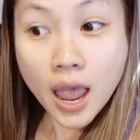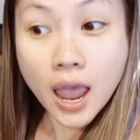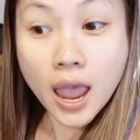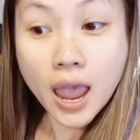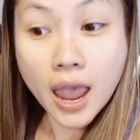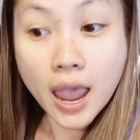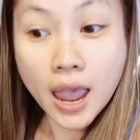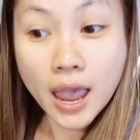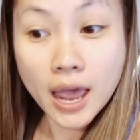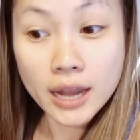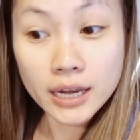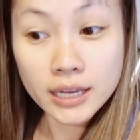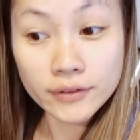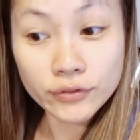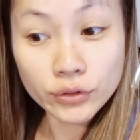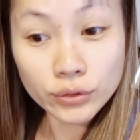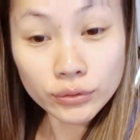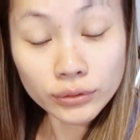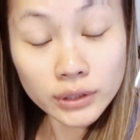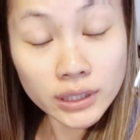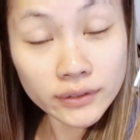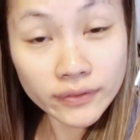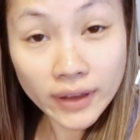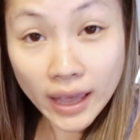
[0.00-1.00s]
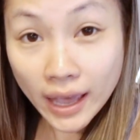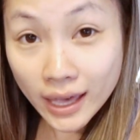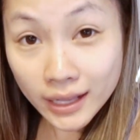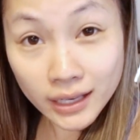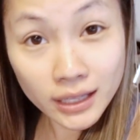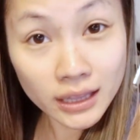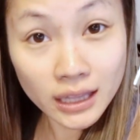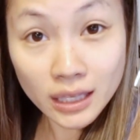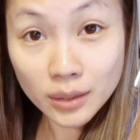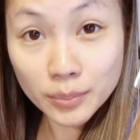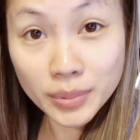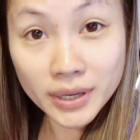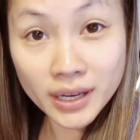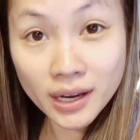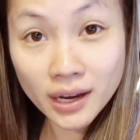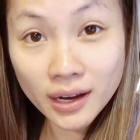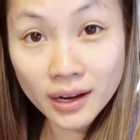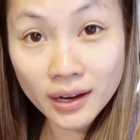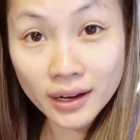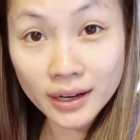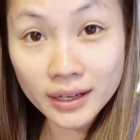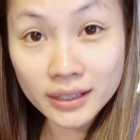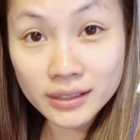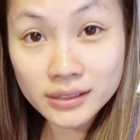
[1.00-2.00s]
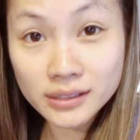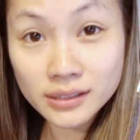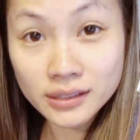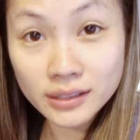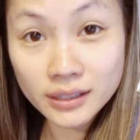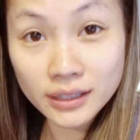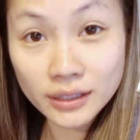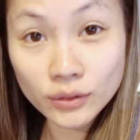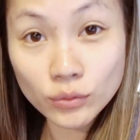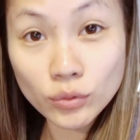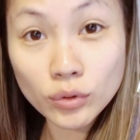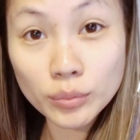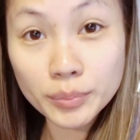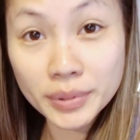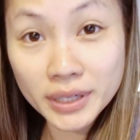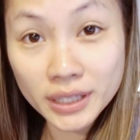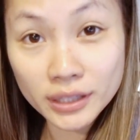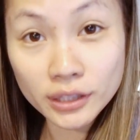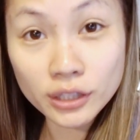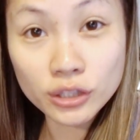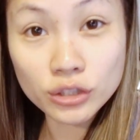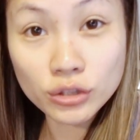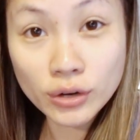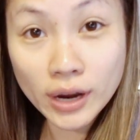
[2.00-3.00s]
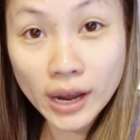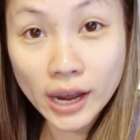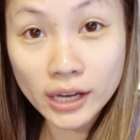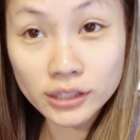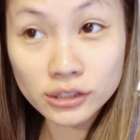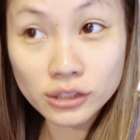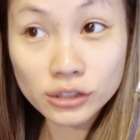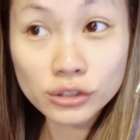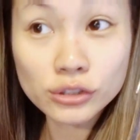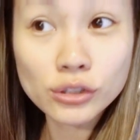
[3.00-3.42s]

and if you leave anything behind, it will be in the trash.